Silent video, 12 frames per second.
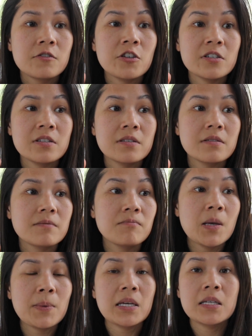just
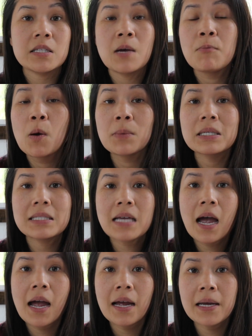maybe a moment in
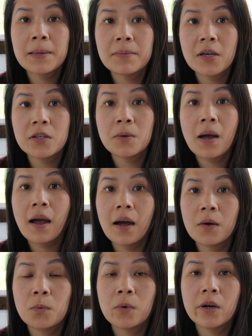time that you
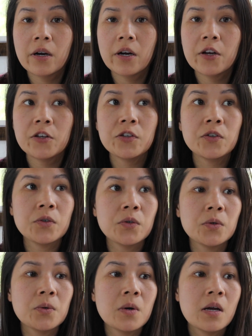had where
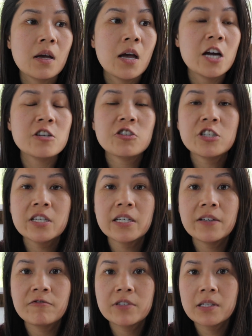you
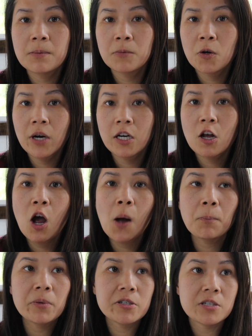achieved some great
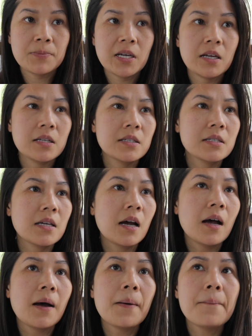accomplishment.
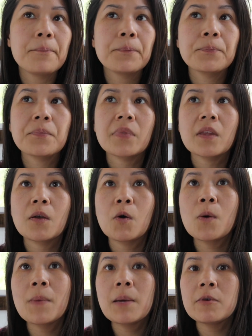
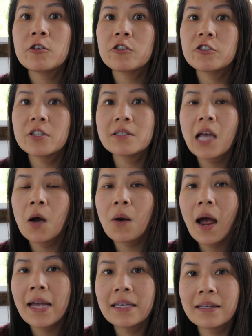Or maybe you're just out
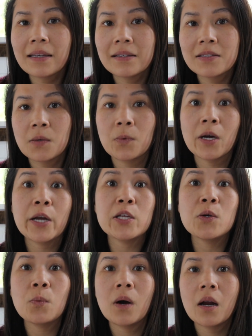hiking somewhere and
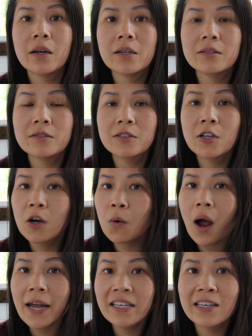you want to go
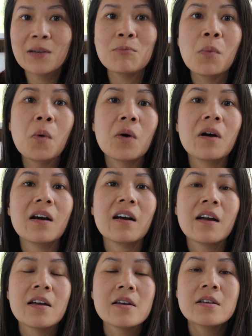hiking
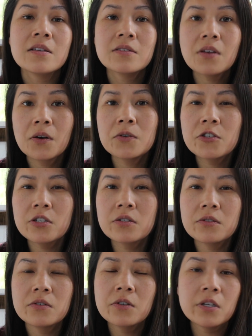more. So
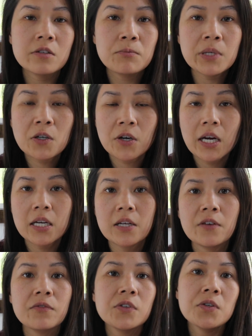you can be
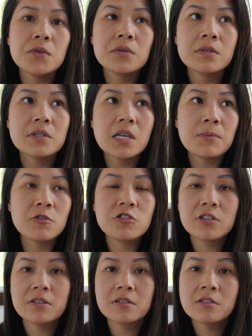creative, use
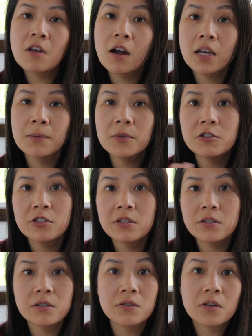images, stock
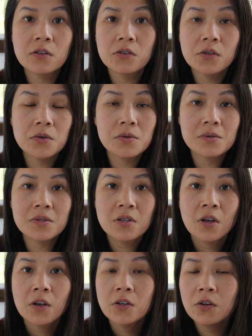images, you can use
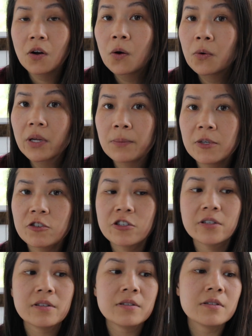your own
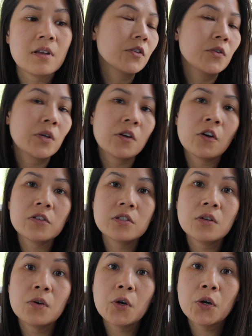images. You can
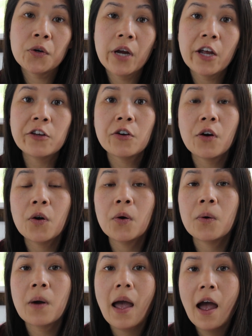also create your
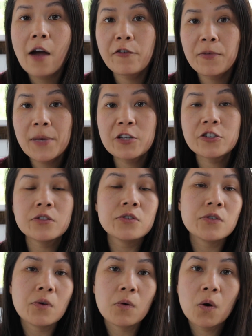own affirmations,
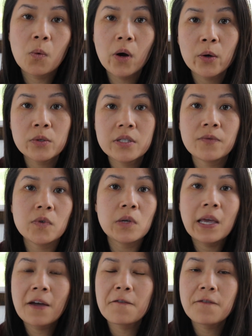your own quotes if you
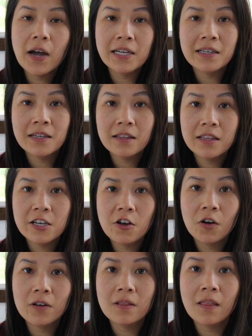can't find anything
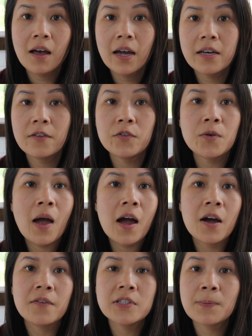online, if you
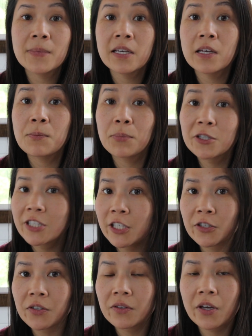have something in
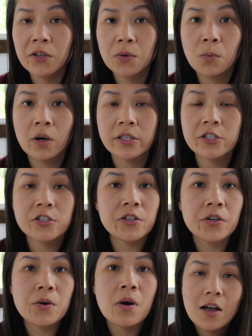particular that you want to
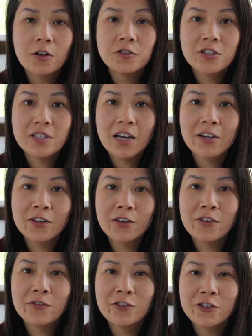do. I'll just kind
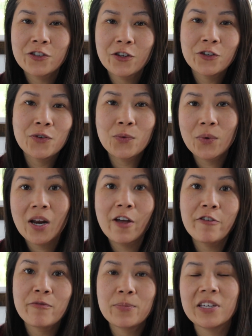of show you what
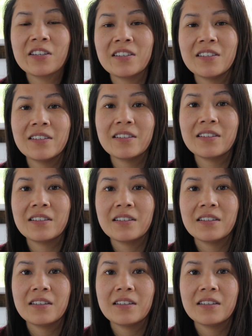I've been